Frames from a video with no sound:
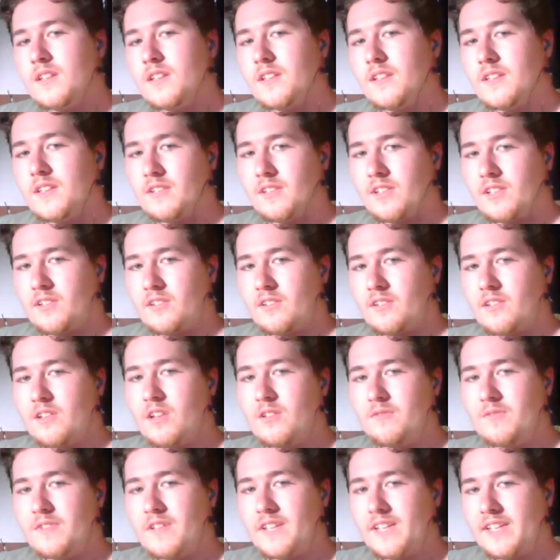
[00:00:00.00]
There we go.
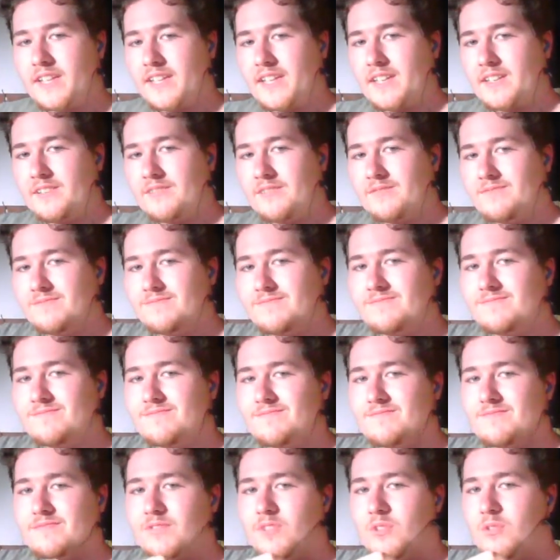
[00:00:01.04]
Hopefully I can get
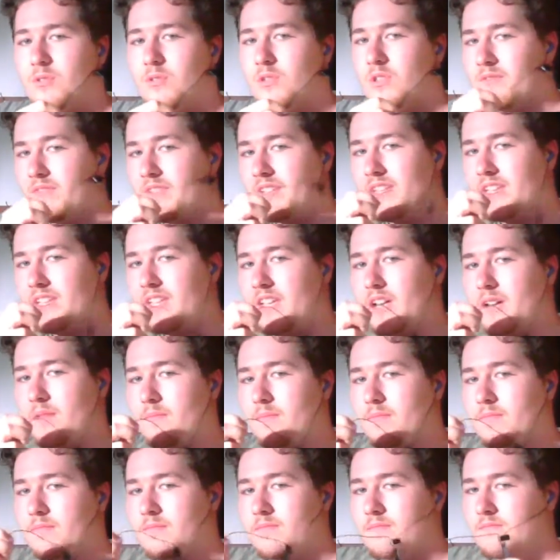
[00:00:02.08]
all of the...
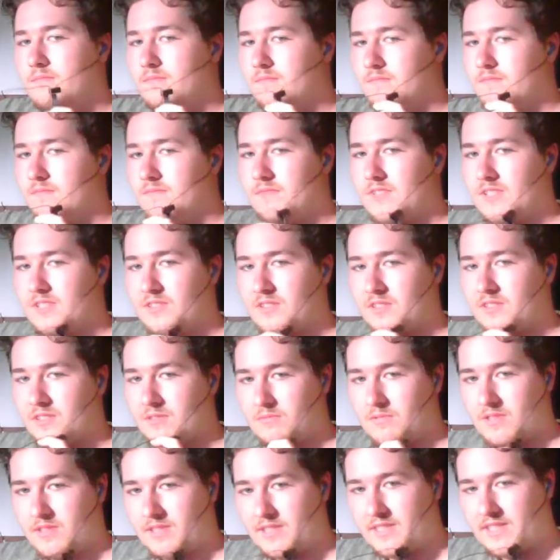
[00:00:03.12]
That's not
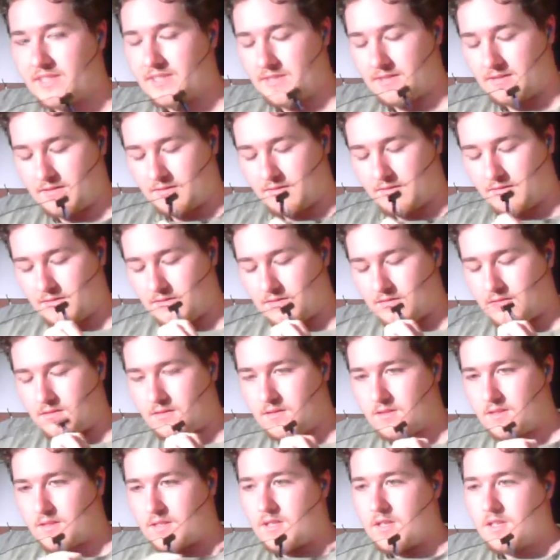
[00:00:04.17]
going to work, is it?
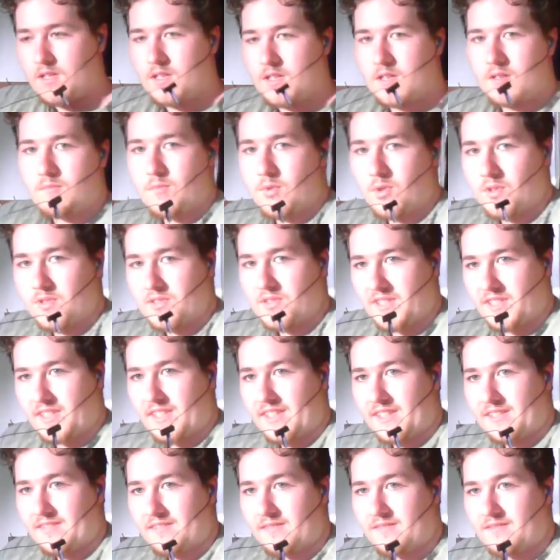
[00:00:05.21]
Pausing
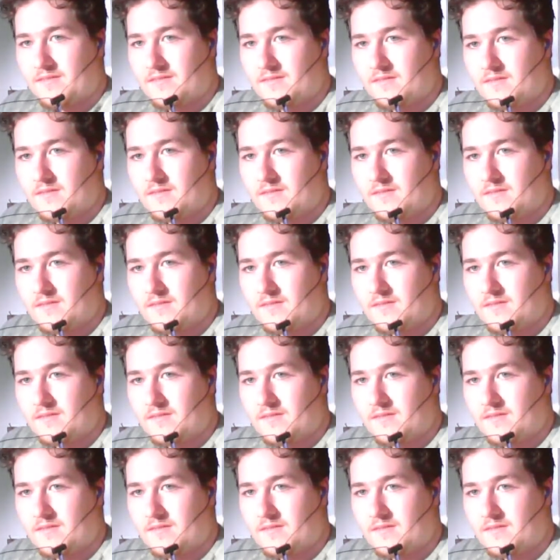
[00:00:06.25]
again.